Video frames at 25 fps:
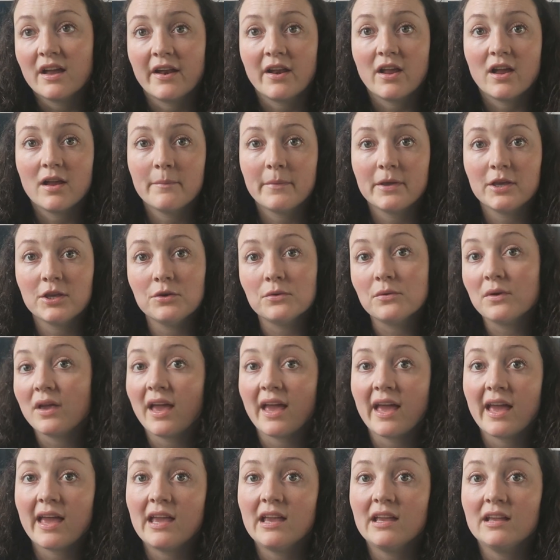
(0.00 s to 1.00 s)
and I'm a
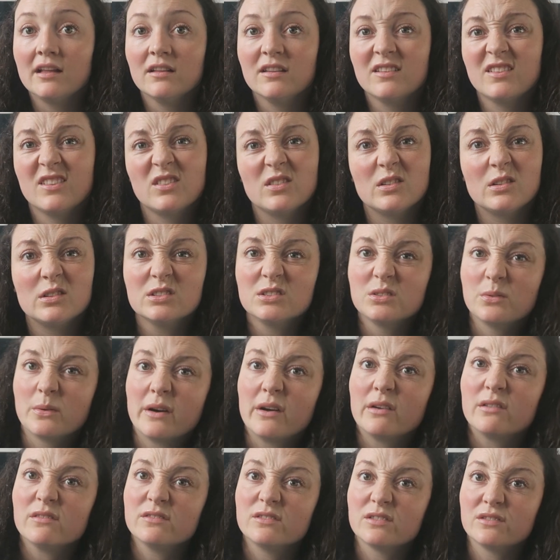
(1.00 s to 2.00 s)
UK sort of
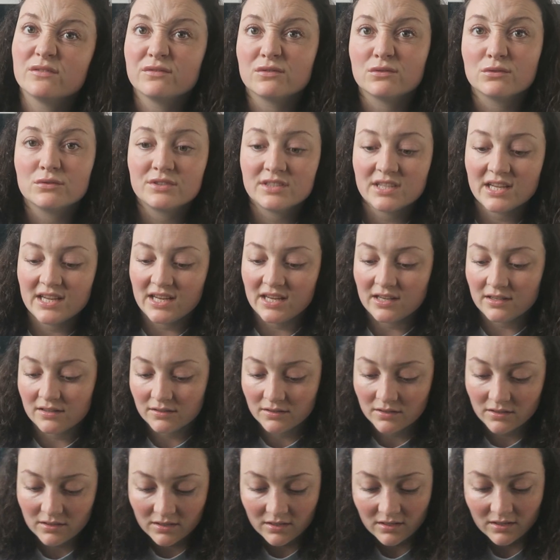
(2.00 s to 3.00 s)
12 to
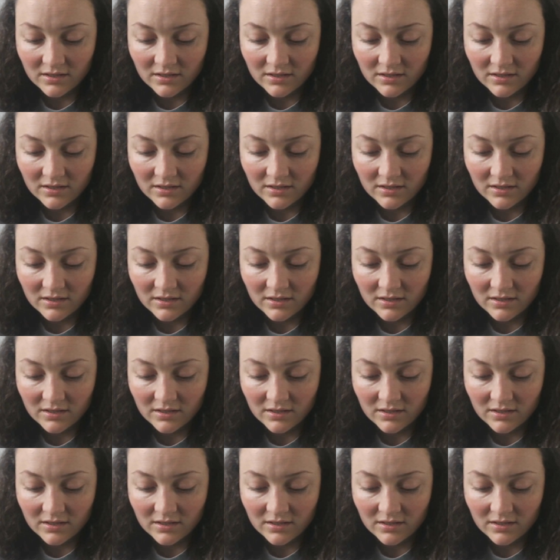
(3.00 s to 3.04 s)
14,